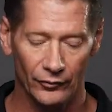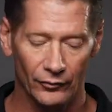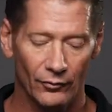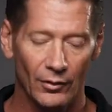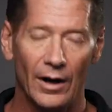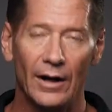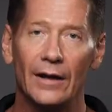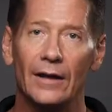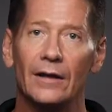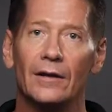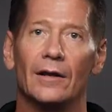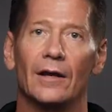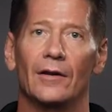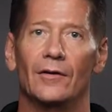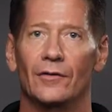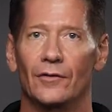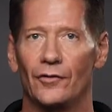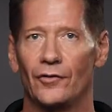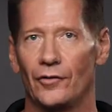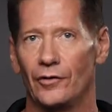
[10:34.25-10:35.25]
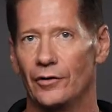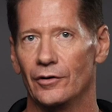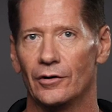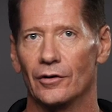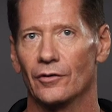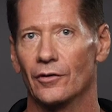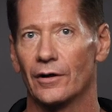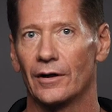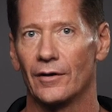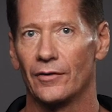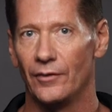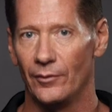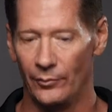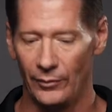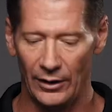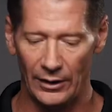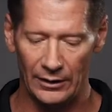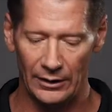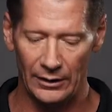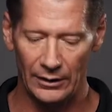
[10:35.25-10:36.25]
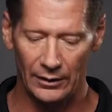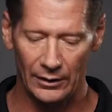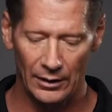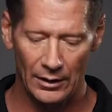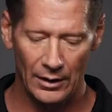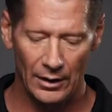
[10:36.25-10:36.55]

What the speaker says: right, and so you could look at the money.